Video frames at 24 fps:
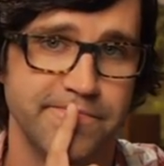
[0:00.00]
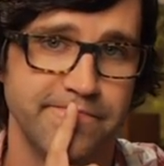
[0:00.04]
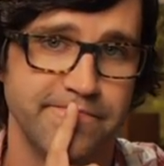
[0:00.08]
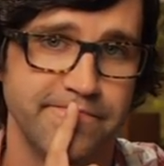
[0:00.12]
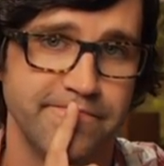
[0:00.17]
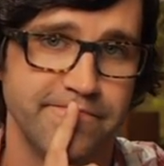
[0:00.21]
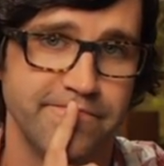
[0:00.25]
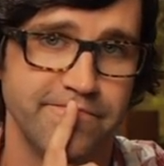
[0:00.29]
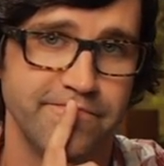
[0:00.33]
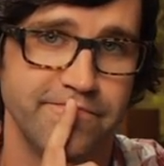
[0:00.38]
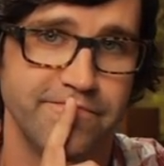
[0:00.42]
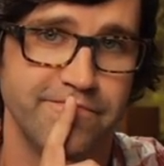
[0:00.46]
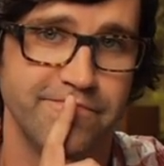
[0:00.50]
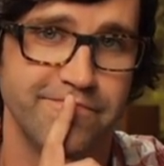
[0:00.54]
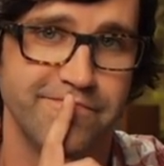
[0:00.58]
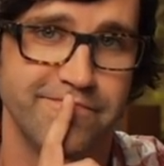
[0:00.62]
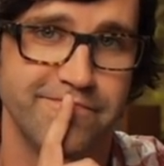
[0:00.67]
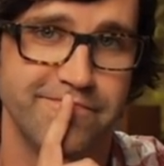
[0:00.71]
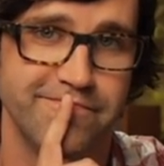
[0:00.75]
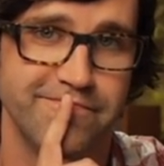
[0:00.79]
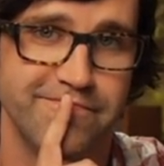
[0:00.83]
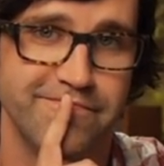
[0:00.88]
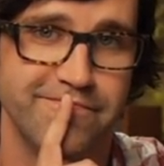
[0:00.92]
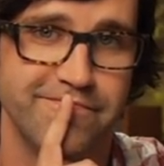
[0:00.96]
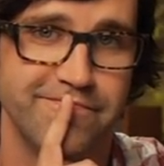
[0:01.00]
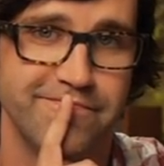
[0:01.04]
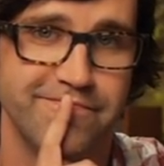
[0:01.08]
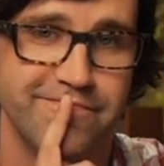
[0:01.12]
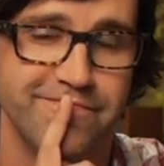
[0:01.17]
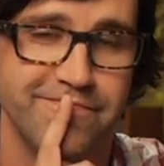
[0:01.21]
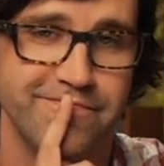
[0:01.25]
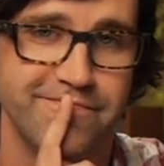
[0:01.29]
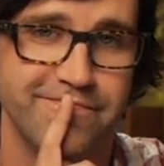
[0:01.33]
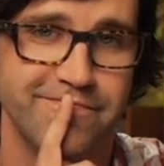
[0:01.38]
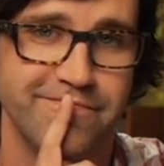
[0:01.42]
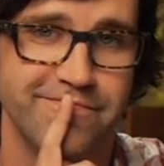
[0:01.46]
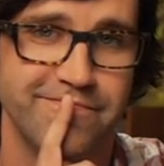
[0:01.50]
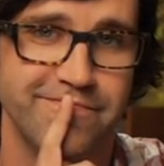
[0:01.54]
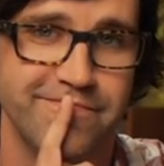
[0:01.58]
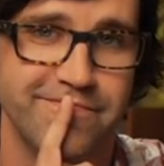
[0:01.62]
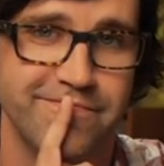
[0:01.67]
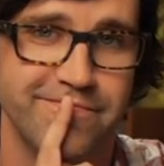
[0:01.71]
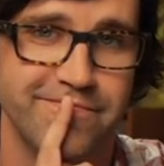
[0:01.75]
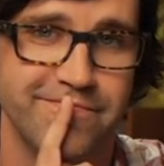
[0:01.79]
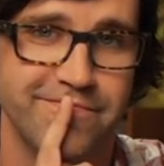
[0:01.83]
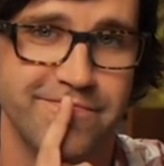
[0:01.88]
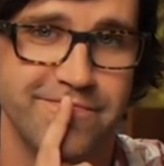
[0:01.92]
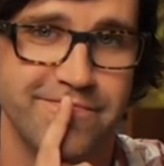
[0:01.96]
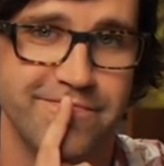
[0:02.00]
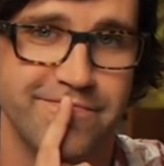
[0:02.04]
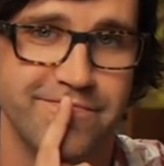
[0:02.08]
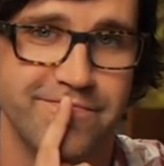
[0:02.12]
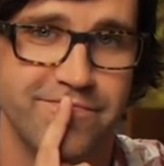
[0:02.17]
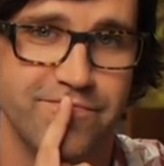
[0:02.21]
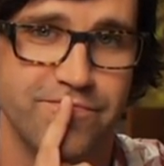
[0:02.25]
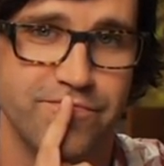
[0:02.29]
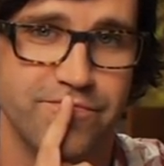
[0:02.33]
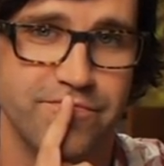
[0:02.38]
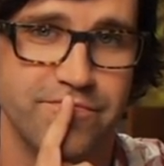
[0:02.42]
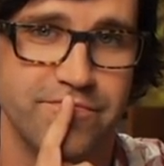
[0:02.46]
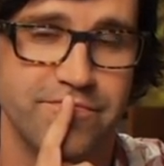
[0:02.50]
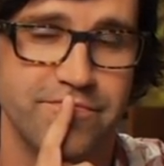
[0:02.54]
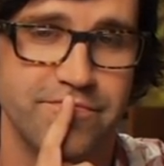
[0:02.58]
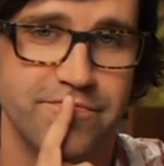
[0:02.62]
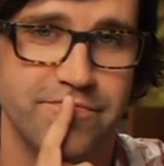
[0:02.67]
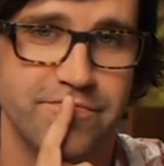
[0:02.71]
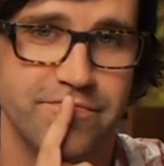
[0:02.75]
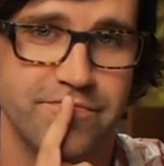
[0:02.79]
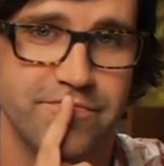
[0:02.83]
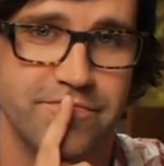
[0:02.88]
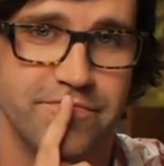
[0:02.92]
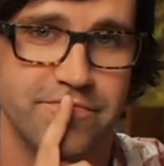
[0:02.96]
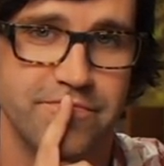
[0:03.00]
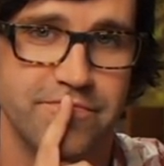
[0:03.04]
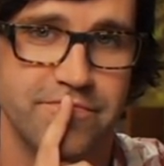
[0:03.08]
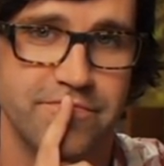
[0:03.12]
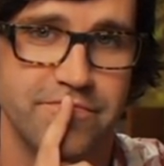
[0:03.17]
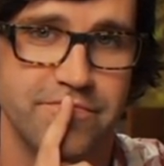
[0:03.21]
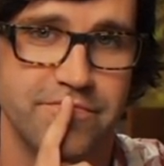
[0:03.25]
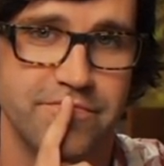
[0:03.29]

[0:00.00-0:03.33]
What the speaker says: (silent)